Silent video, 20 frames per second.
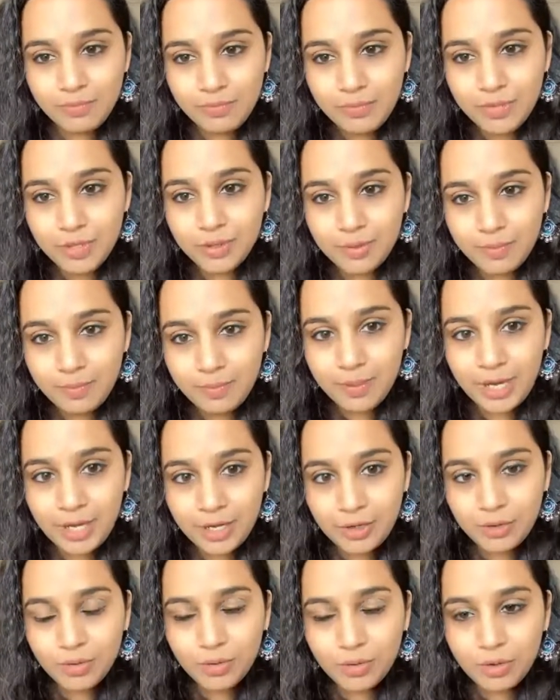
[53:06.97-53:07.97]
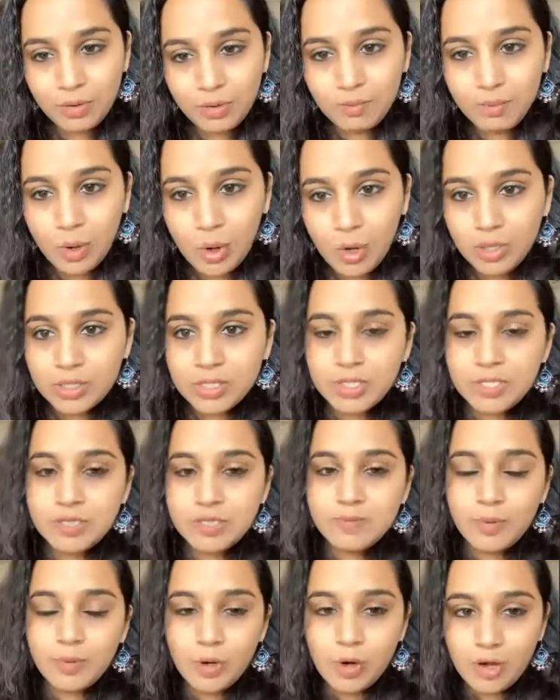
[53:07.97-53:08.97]
The electoral box is
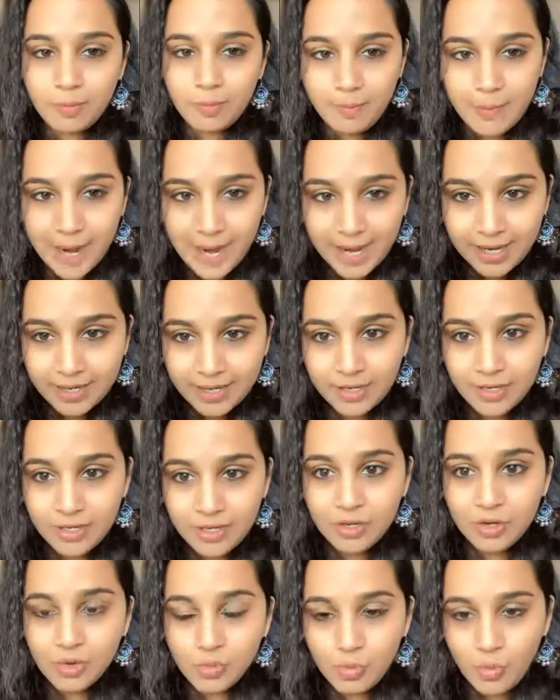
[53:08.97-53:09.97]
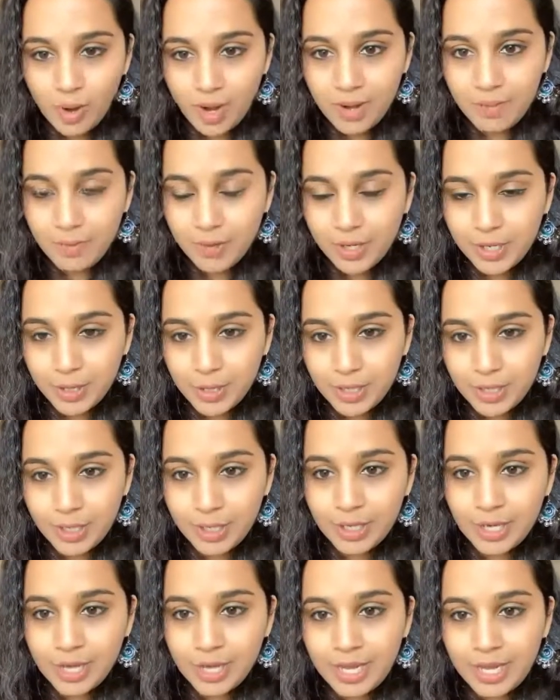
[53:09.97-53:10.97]
brought back to one
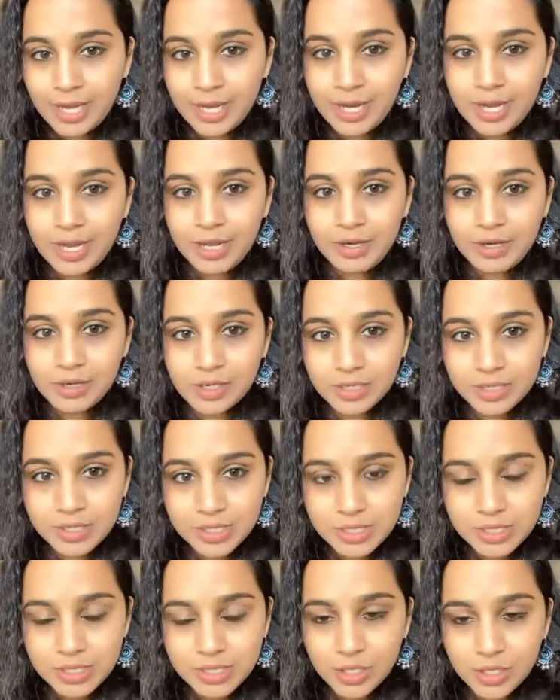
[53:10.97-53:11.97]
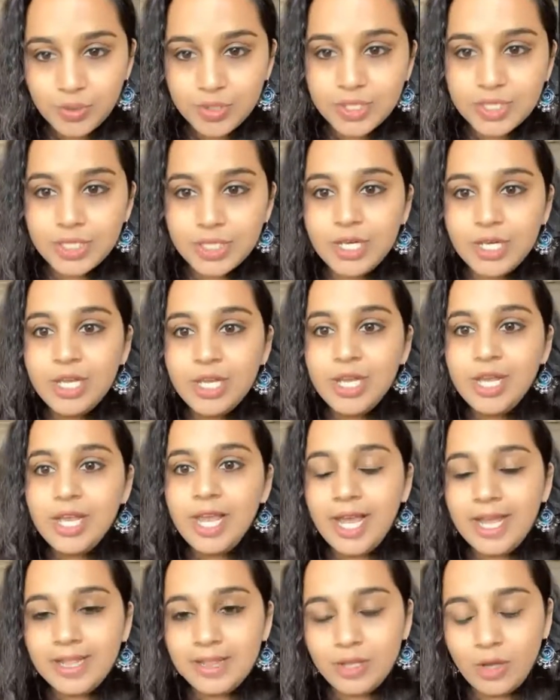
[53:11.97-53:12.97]
particular area in a constituency
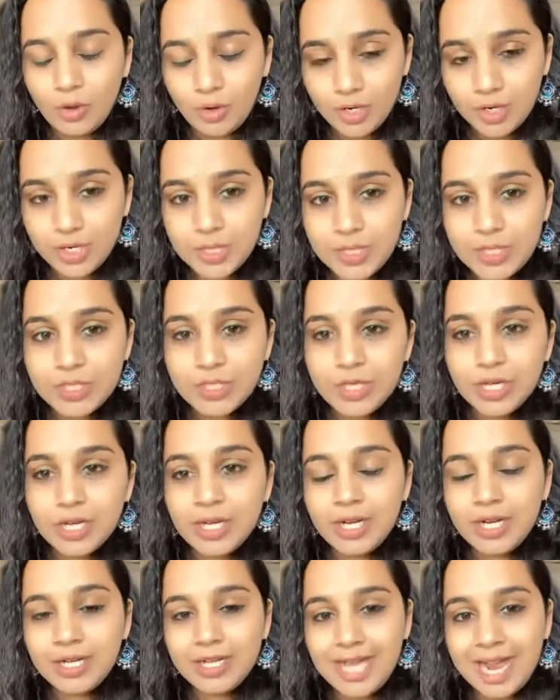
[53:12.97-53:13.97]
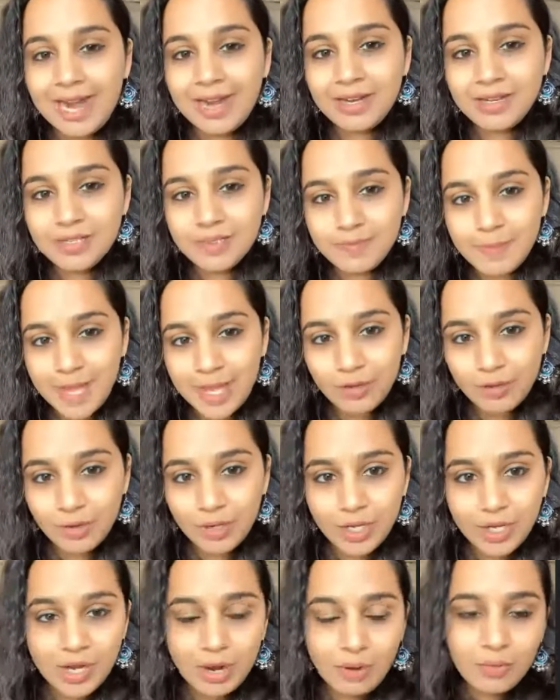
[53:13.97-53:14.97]
or a district, and that is
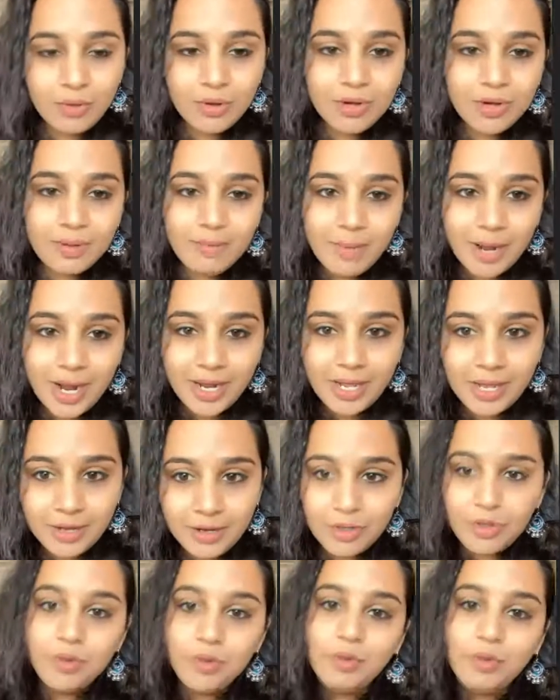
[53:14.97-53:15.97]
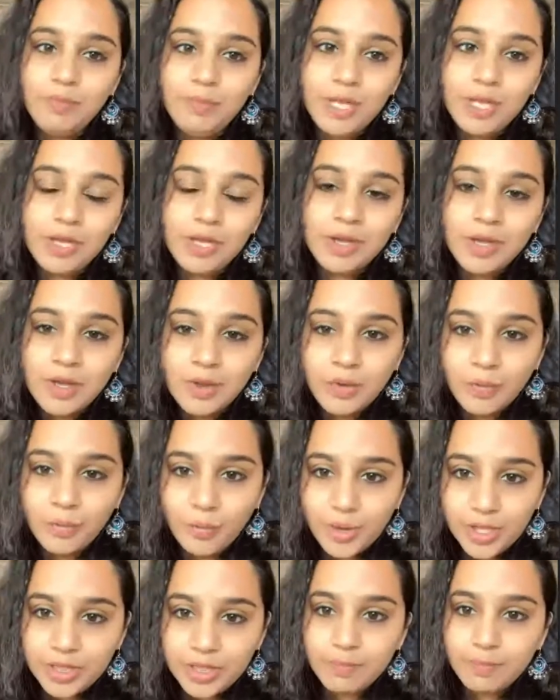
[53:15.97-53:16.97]
manually counted by a human being
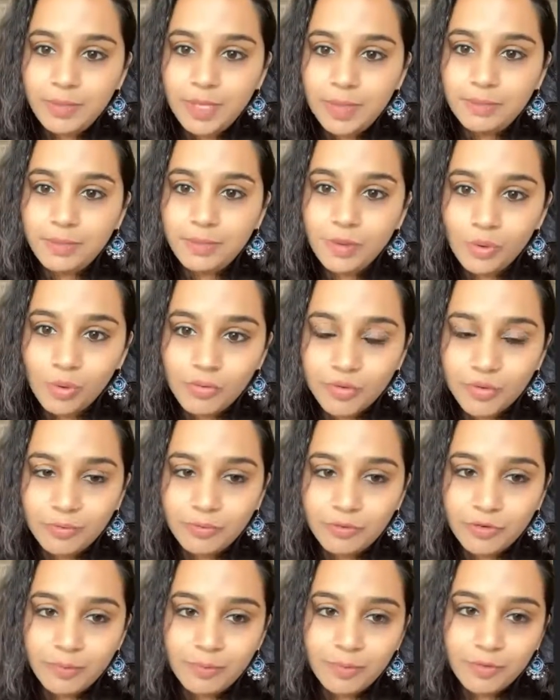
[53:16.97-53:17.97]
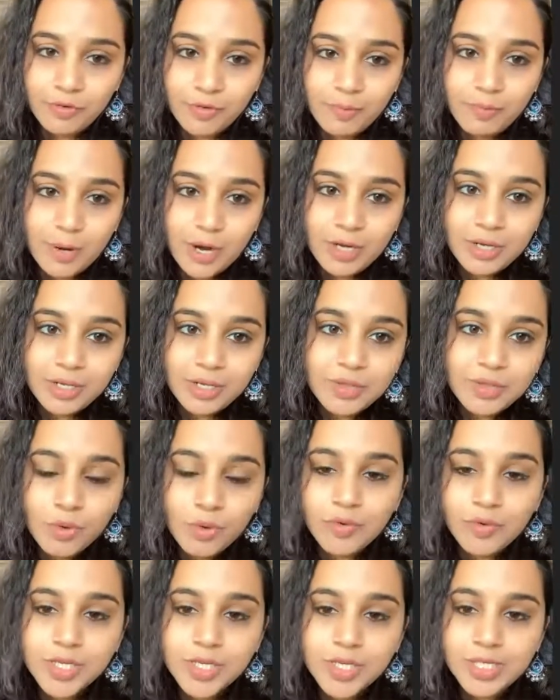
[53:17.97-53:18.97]
with people from different parties
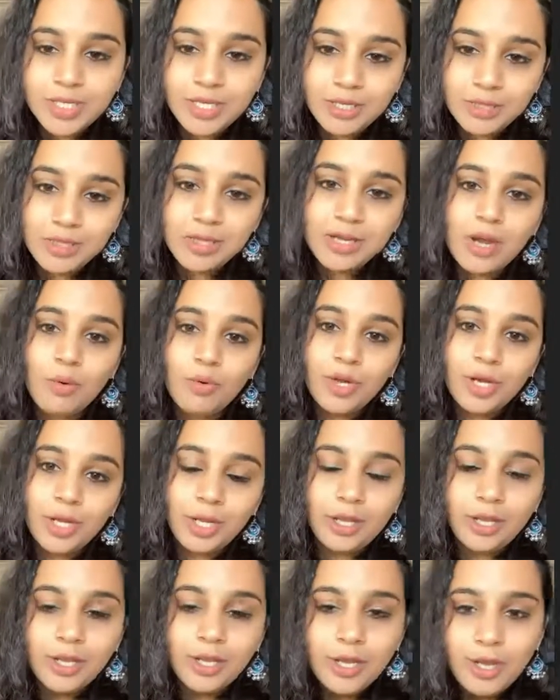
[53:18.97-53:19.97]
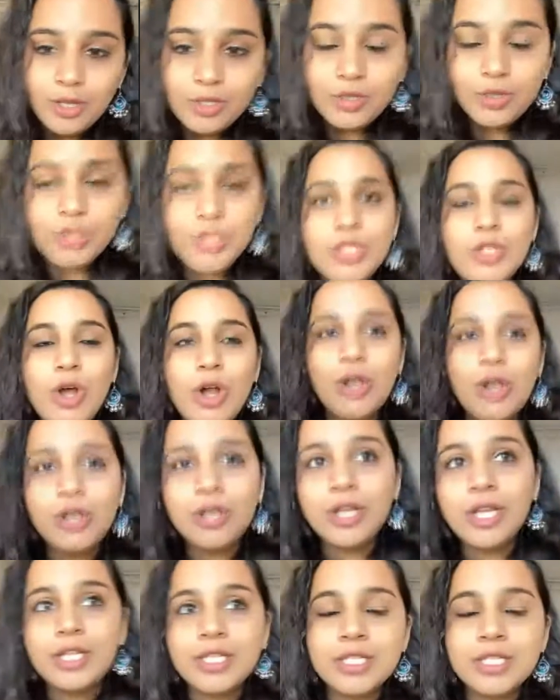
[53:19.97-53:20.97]
overseeing the counting. So it's not
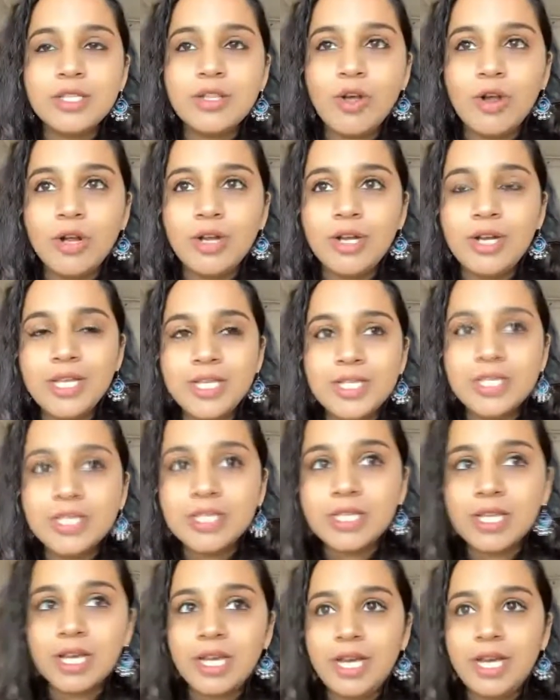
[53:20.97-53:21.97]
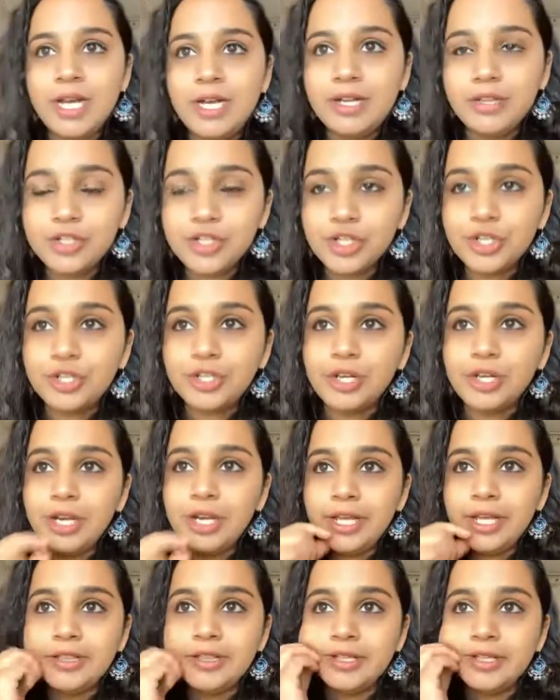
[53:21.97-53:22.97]
necessarily digital
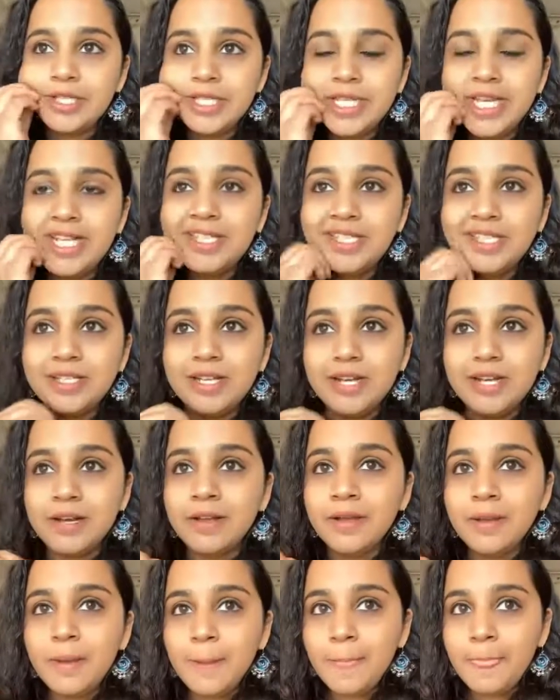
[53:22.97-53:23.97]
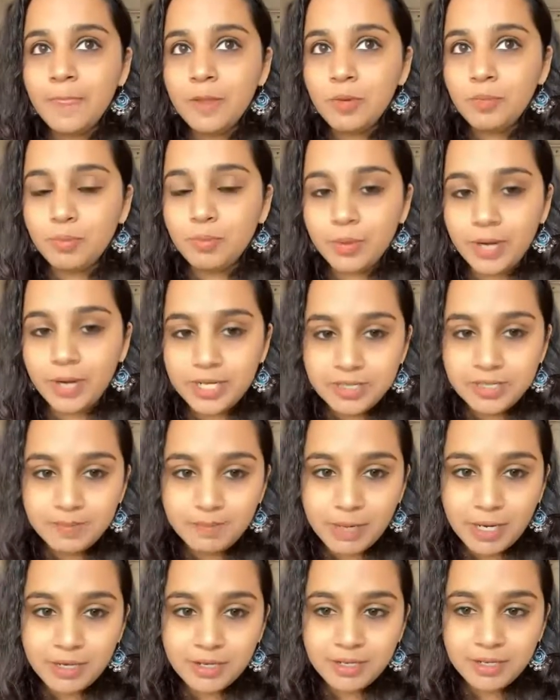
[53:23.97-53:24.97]
in the sense that you press a
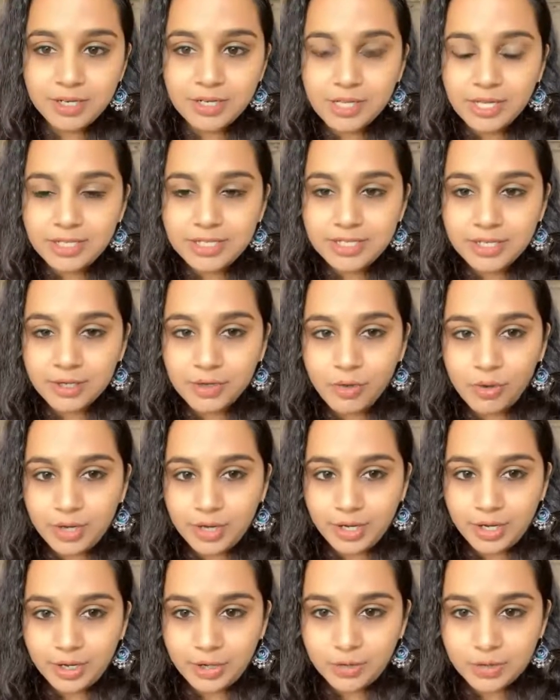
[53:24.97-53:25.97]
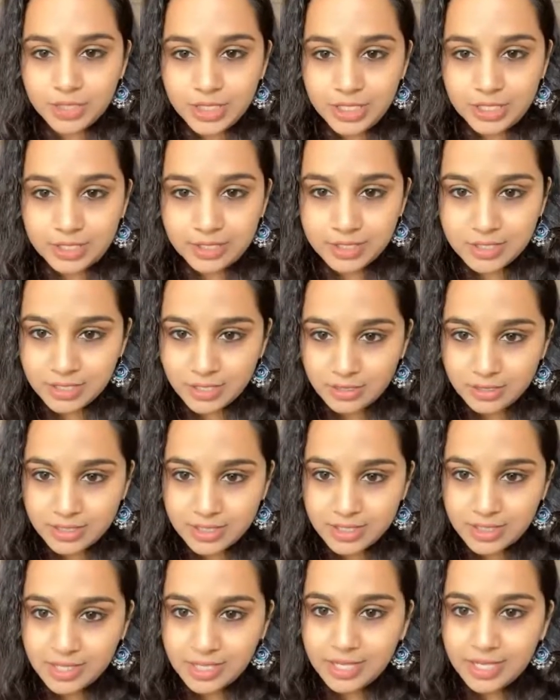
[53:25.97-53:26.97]
button and it gets recorded and you see the
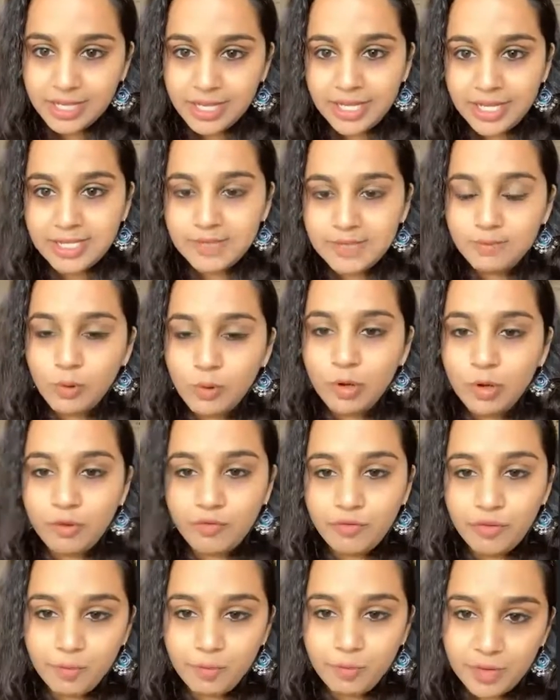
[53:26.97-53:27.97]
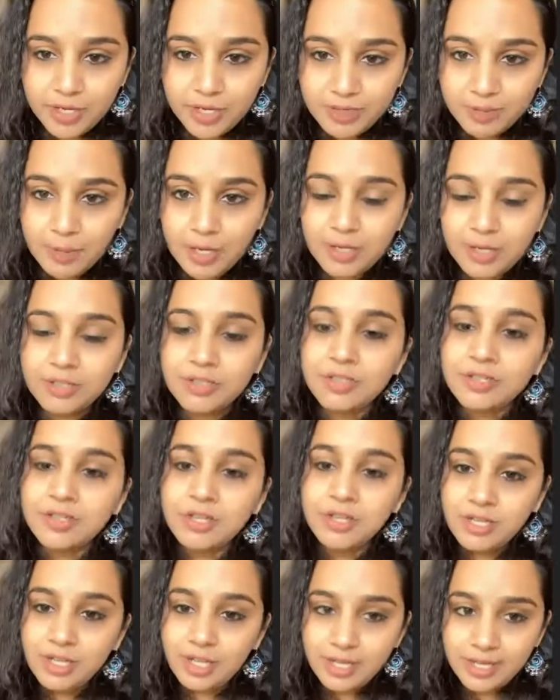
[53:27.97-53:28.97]
results. It's more of you press a button,
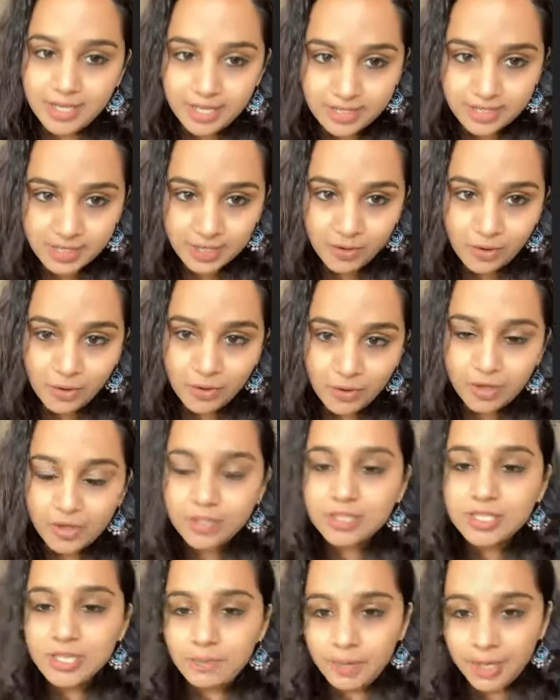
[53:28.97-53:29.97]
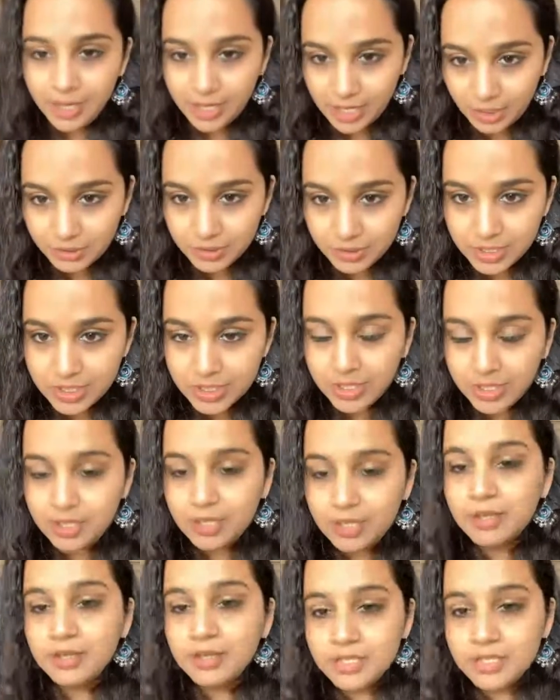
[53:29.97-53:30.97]
it gets recorded, somebody counts it,
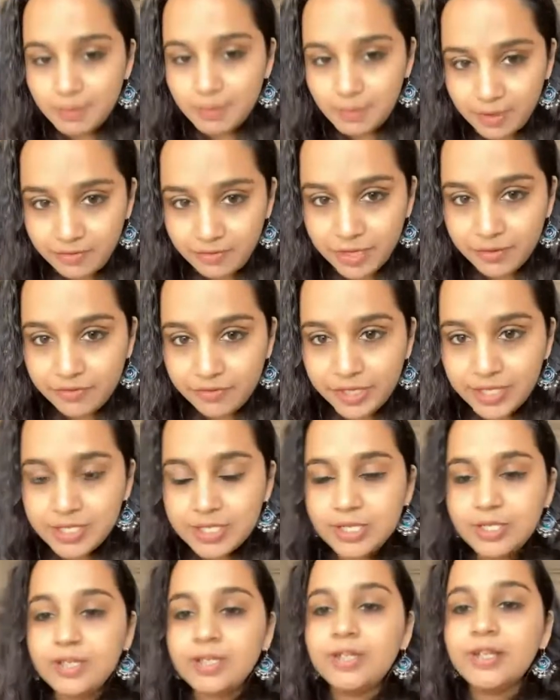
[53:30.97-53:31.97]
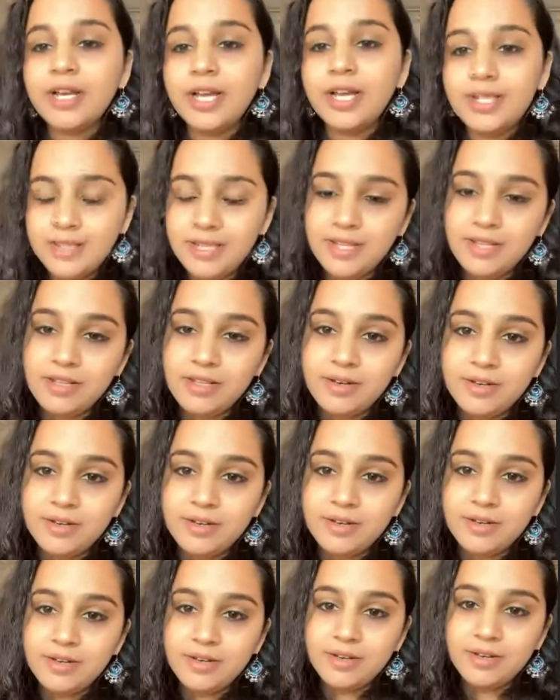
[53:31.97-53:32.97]
somebody verifies it, and then the
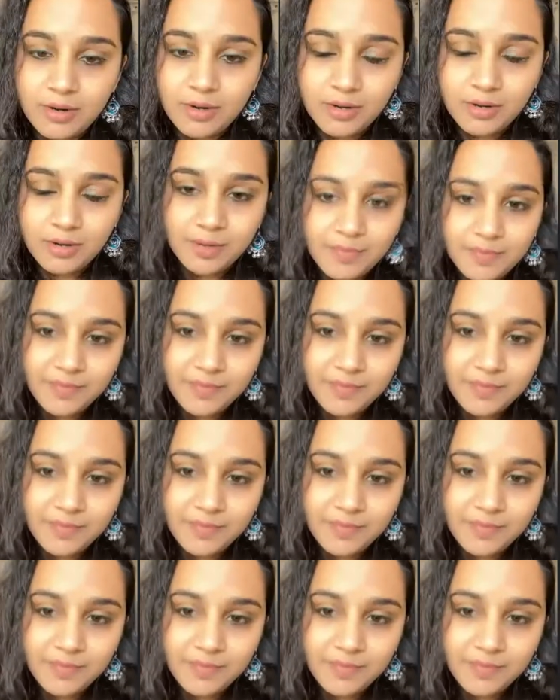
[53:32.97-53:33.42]
results are out.